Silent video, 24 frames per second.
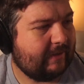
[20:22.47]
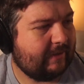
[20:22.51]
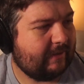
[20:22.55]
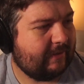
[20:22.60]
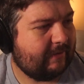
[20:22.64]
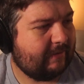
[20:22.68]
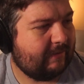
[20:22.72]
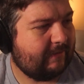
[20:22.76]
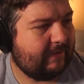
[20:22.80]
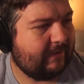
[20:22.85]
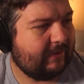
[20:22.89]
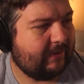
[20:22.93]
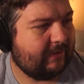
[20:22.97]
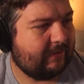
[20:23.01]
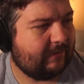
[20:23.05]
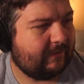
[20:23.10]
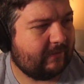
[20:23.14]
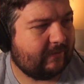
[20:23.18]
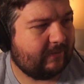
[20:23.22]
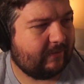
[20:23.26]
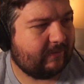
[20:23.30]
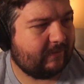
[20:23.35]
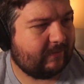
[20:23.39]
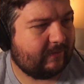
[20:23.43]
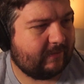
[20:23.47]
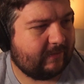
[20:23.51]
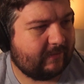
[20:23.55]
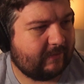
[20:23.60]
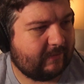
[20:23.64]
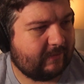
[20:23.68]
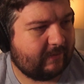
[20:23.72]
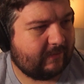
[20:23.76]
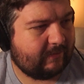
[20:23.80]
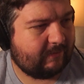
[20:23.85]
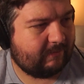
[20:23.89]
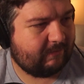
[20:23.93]
Which is
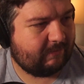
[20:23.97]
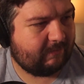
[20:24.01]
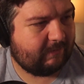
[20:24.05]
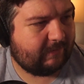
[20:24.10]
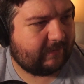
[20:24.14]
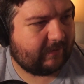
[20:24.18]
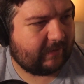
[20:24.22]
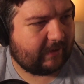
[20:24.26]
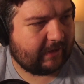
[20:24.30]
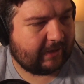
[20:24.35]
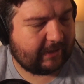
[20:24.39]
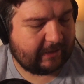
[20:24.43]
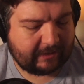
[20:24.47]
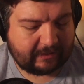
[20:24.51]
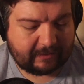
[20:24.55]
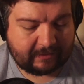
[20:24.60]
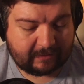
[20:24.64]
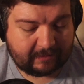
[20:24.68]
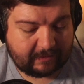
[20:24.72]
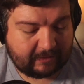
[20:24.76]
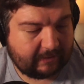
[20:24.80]
fine.